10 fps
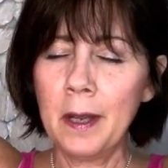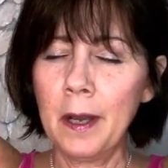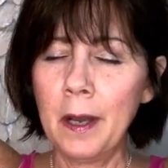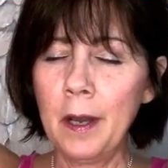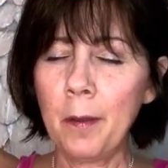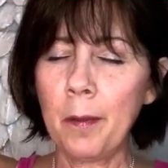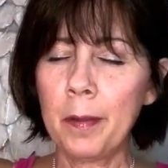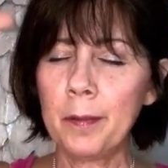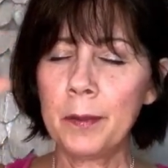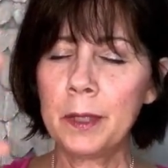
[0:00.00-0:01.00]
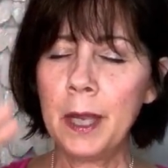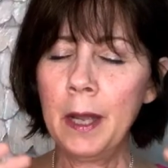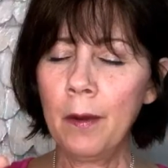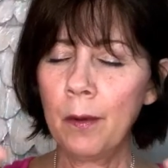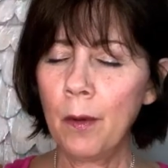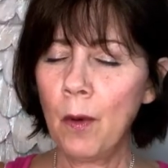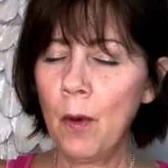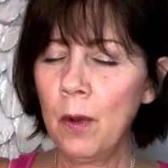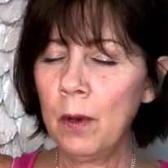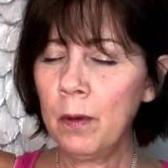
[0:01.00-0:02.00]
up, down,
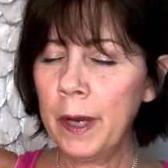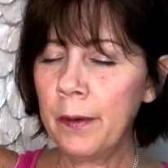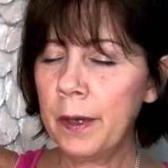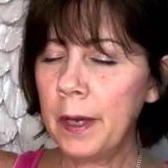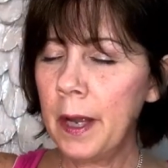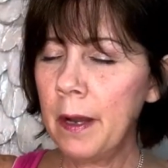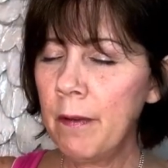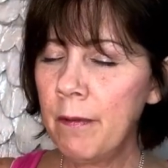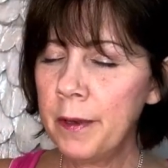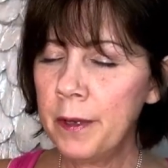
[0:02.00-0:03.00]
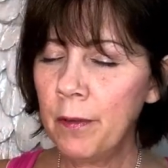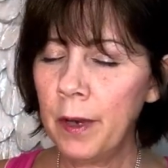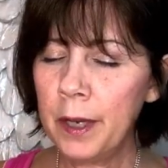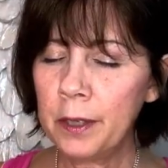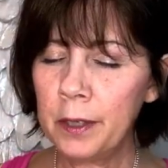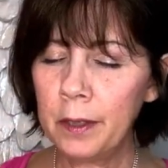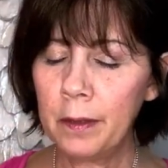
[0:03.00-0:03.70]
all around in every direction.